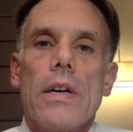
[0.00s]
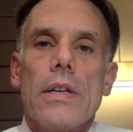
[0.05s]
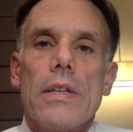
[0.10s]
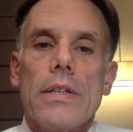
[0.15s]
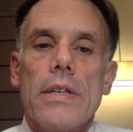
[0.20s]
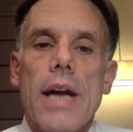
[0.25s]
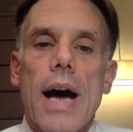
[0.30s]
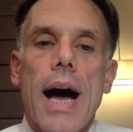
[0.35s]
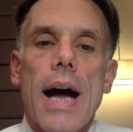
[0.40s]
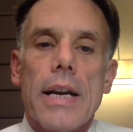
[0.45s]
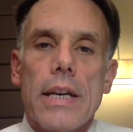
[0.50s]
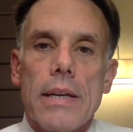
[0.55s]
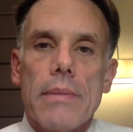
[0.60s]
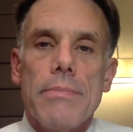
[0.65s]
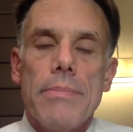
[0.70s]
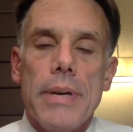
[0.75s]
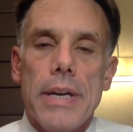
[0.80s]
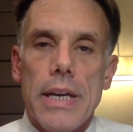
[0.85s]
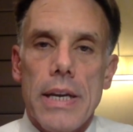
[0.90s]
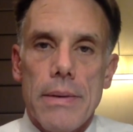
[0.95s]

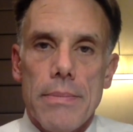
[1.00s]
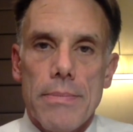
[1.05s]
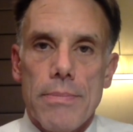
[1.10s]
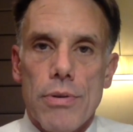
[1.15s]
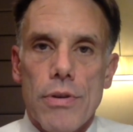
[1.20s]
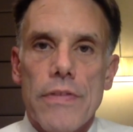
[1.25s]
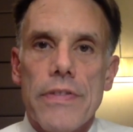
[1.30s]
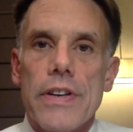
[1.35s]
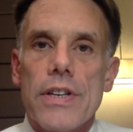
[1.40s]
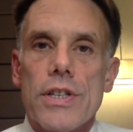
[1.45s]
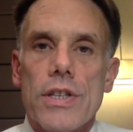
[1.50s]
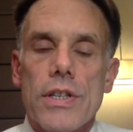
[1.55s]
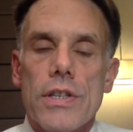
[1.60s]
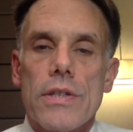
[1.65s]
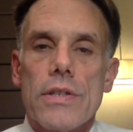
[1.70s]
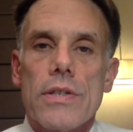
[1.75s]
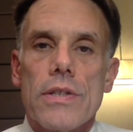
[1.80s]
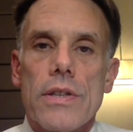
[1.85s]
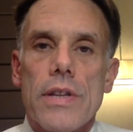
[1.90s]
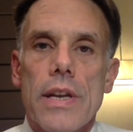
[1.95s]
non-compete
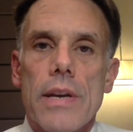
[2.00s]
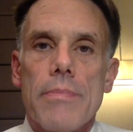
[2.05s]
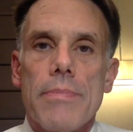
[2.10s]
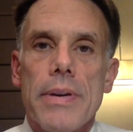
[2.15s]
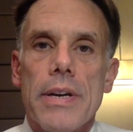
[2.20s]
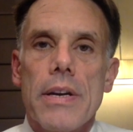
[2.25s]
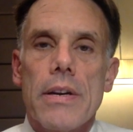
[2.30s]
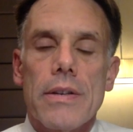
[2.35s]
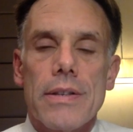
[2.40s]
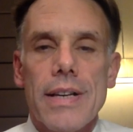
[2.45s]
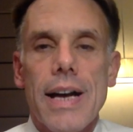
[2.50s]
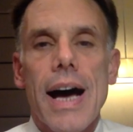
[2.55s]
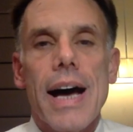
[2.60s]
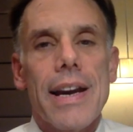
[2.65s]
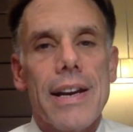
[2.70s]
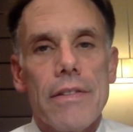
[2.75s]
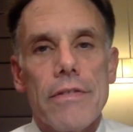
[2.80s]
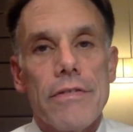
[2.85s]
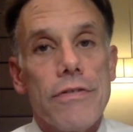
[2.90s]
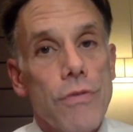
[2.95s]
provisions that appear not
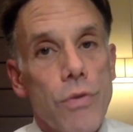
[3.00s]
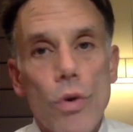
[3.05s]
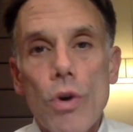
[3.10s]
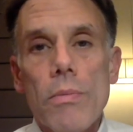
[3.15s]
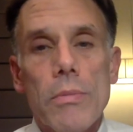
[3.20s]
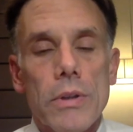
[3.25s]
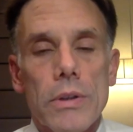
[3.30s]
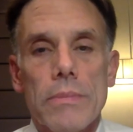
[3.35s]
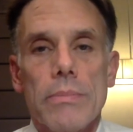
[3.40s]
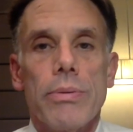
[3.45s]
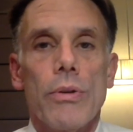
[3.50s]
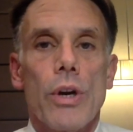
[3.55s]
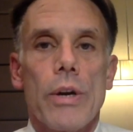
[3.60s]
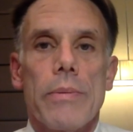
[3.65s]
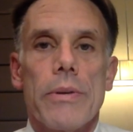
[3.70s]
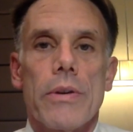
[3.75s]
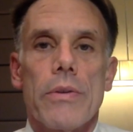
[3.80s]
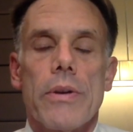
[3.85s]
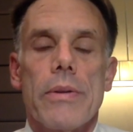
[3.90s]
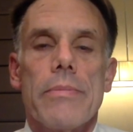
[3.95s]
in formal
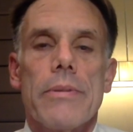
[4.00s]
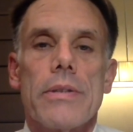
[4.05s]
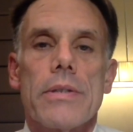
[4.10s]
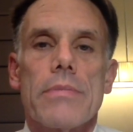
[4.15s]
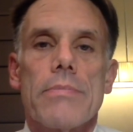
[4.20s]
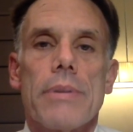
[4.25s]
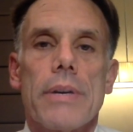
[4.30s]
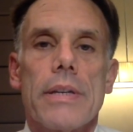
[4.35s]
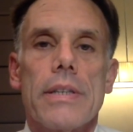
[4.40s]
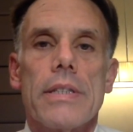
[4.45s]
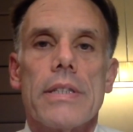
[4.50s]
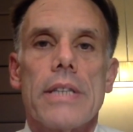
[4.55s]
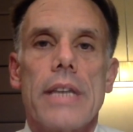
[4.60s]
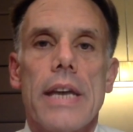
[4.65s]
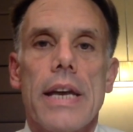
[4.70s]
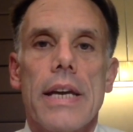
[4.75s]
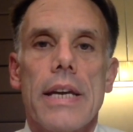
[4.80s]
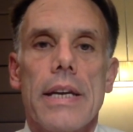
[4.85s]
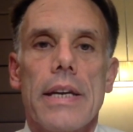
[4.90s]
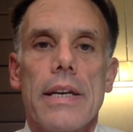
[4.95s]
employment agreements, but
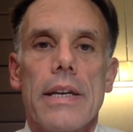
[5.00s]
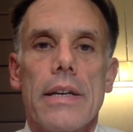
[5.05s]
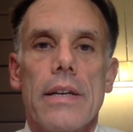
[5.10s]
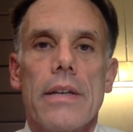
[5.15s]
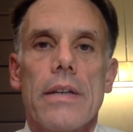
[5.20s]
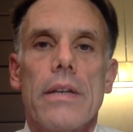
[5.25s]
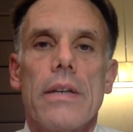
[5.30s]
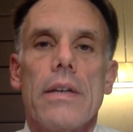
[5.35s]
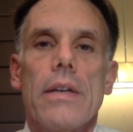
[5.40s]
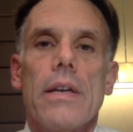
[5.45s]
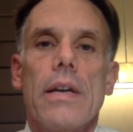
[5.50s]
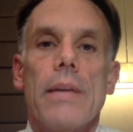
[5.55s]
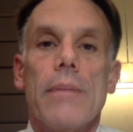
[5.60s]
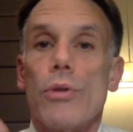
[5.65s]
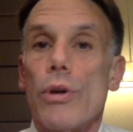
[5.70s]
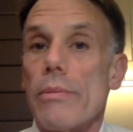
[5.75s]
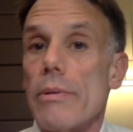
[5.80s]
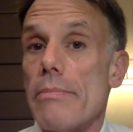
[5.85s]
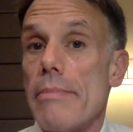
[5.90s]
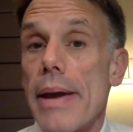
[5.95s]
instead in
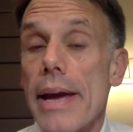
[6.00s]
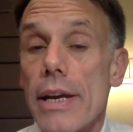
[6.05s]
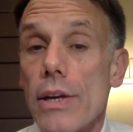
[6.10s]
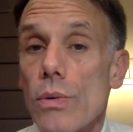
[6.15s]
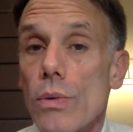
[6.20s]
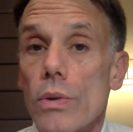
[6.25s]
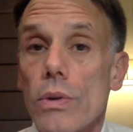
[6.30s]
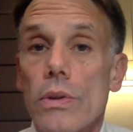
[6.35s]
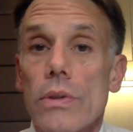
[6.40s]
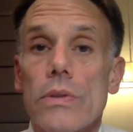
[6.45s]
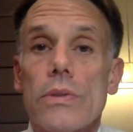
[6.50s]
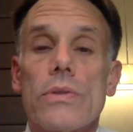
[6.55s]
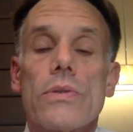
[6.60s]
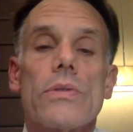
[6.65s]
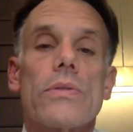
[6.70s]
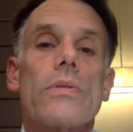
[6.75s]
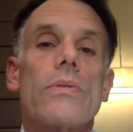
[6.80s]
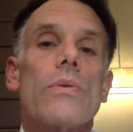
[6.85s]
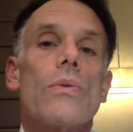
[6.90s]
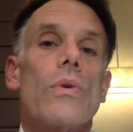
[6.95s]
employment
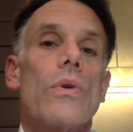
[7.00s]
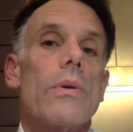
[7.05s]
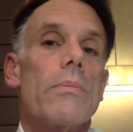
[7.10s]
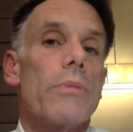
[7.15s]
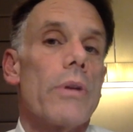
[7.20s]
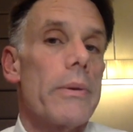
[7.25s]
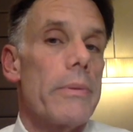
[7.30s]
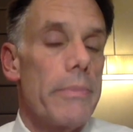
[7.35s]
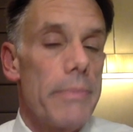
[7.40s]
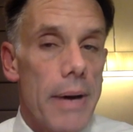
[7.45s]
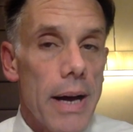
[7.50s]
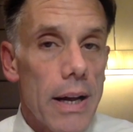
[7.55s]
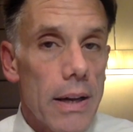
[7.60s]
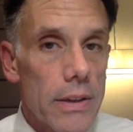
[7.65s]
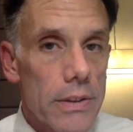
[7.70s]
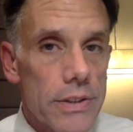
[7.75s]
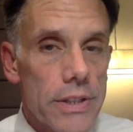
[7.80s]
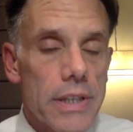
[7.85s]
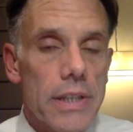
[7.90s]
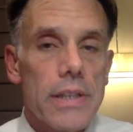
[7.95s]
manuals or employment
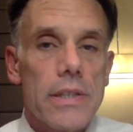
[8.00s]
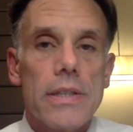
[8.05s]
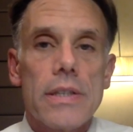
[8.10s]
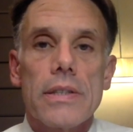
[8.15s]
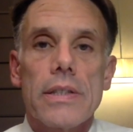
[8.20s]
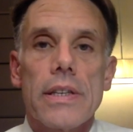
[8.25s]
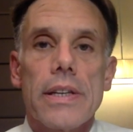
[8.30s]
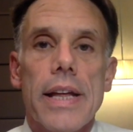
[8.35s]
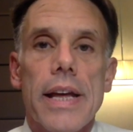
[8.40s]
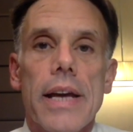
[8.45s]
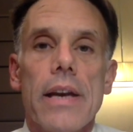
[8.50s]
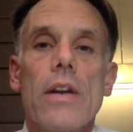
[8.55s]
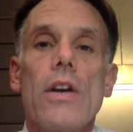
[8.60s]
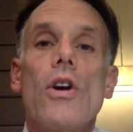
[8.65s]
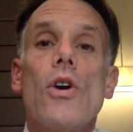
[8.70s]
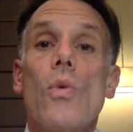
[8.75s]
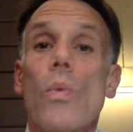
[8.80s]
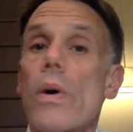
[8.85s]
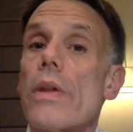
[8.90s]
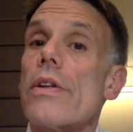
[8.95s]
policies, things like that,
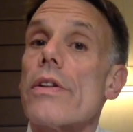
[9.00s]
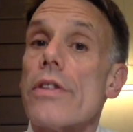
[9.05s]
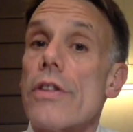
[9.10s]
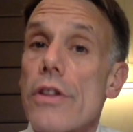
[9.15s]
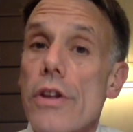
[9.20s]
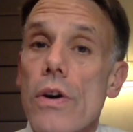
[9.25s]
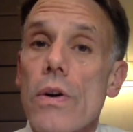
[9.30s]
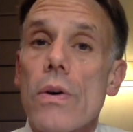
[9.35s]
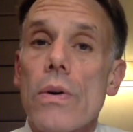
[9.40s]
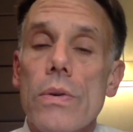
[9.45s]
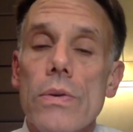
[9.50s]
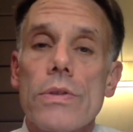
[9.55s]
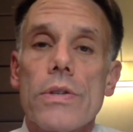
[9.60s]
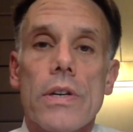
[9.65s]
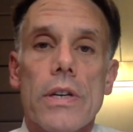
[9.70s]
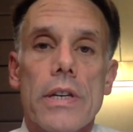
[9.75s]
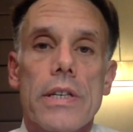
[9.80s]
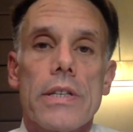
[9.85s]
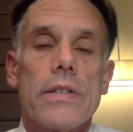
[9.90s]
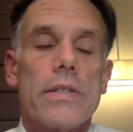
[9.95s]
whether those are
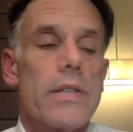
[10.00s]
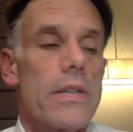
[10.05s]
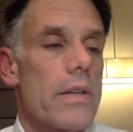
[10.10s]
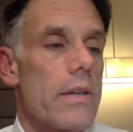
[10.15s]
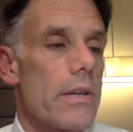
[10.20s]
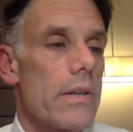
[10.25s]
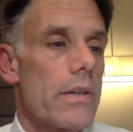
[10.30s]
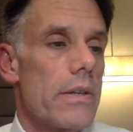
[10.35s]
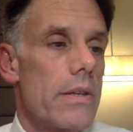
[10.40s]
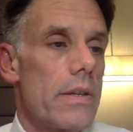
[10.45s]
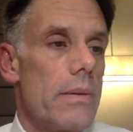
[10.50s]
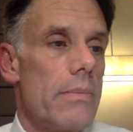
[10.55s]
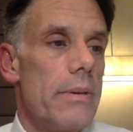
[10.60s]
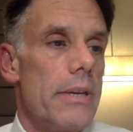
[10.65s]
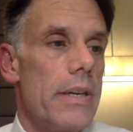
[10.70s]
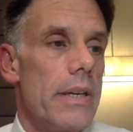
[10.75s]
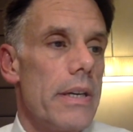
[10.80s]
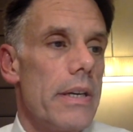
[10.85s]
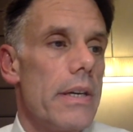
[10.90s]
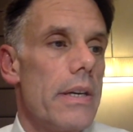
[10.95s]
considered to
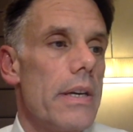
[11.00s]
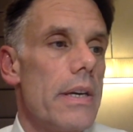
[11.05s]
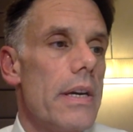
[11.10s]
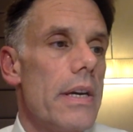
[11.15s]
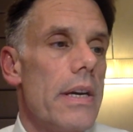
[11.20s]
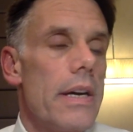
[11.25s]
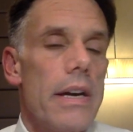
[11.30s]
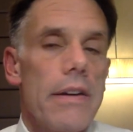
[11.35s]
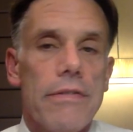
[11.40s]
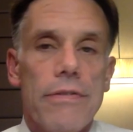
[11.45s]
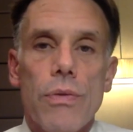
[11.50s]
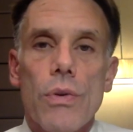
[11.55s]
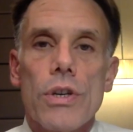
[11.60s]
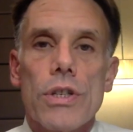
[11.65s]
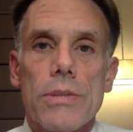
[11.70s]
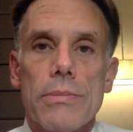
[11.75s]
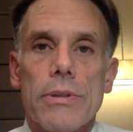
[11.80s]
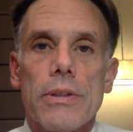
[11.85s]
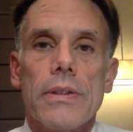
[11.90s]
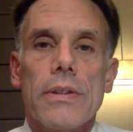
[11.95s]
be
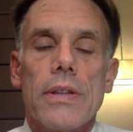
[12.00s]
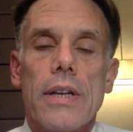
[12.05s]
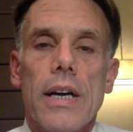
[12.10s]
enforceable.